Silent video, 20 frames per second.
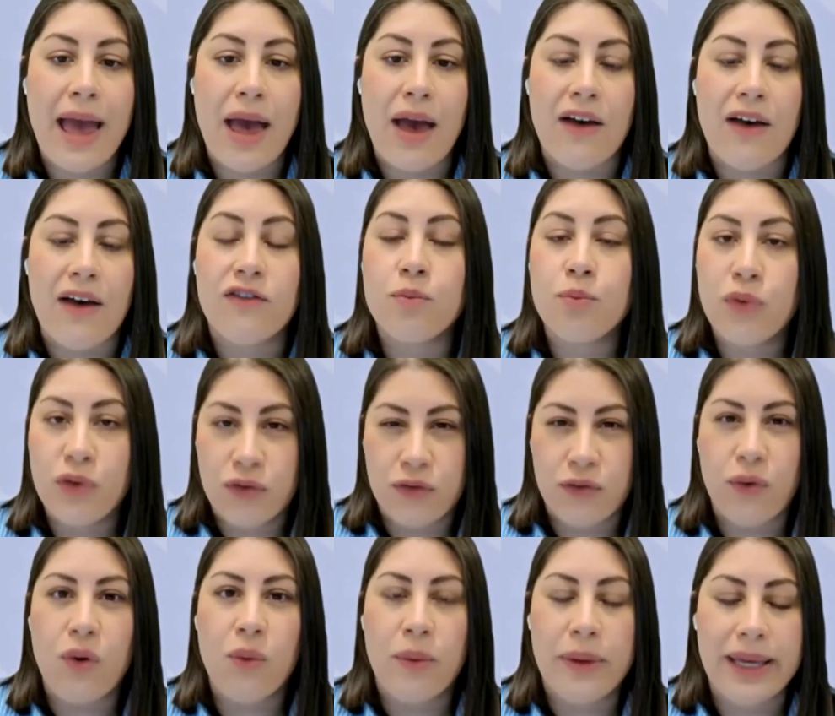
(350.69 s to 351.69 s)
have
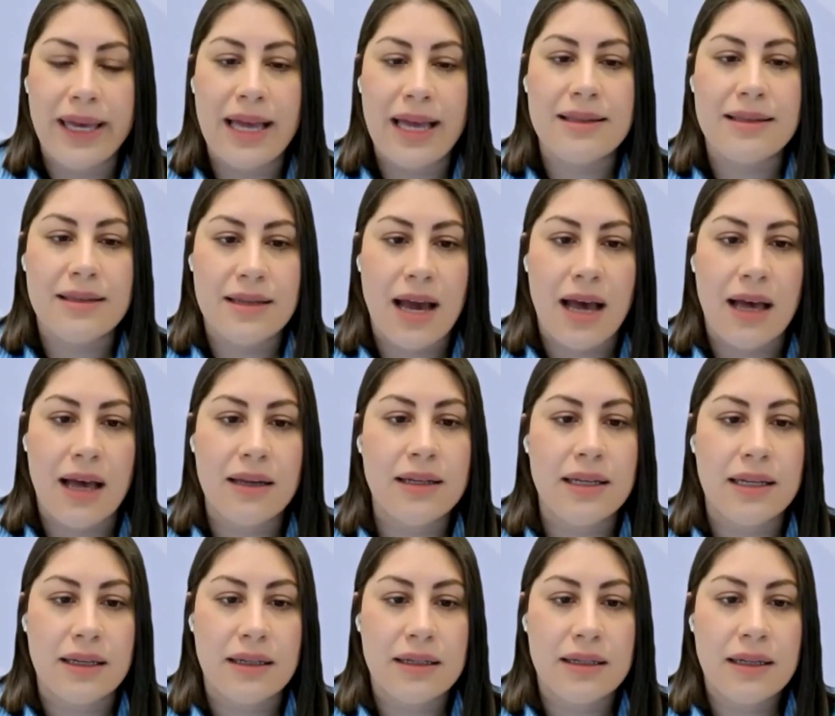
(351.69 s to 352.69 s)
before we get
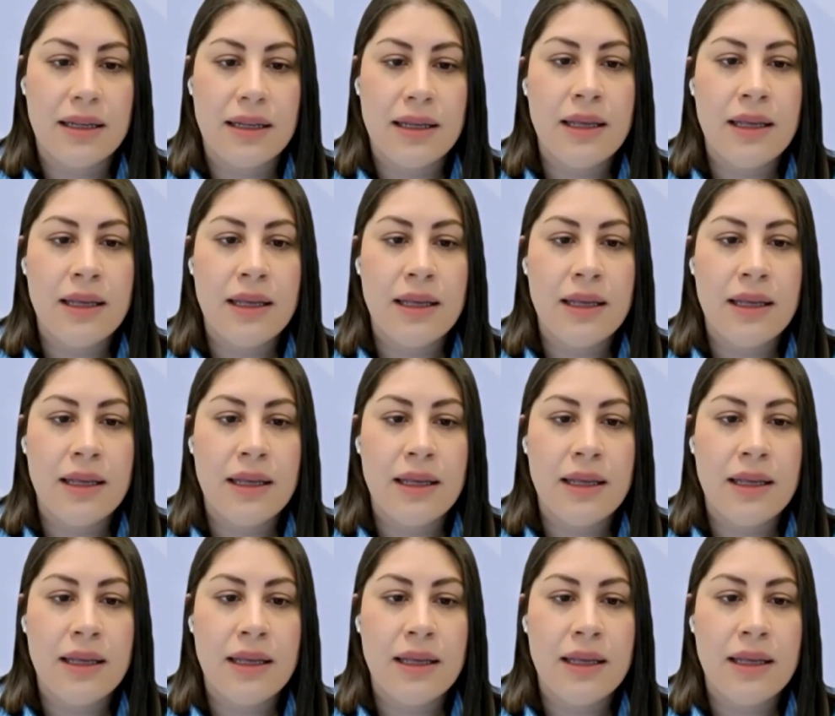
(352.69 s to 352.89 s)
started.